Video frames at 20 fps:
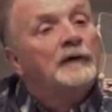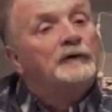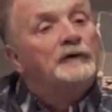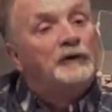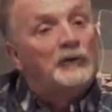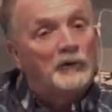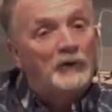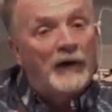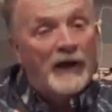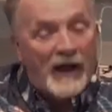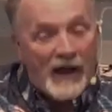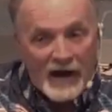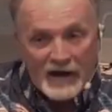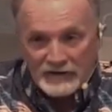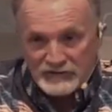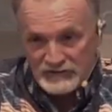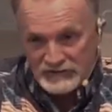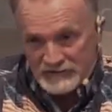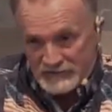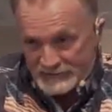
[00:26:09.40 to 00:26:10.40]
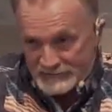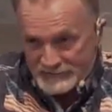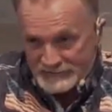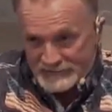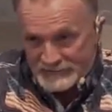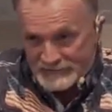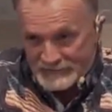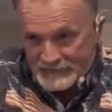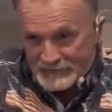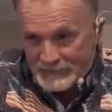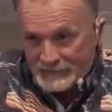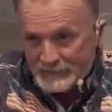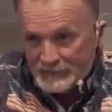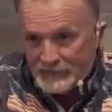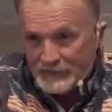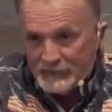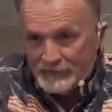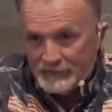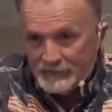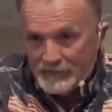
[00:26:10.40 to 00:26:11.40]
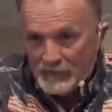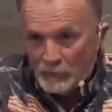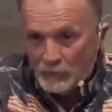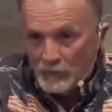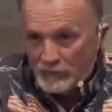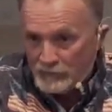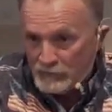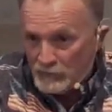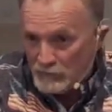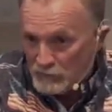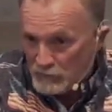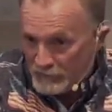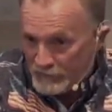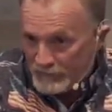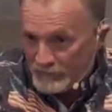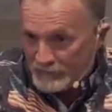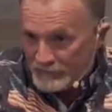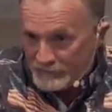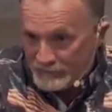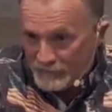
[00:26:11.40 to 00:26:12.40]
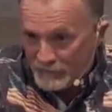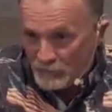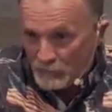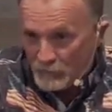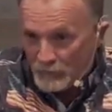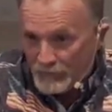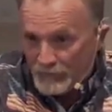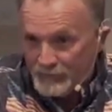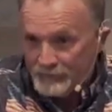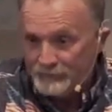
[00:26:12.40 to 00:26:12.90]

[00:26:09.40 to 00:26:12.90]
Your actions, I want you to look at it another way,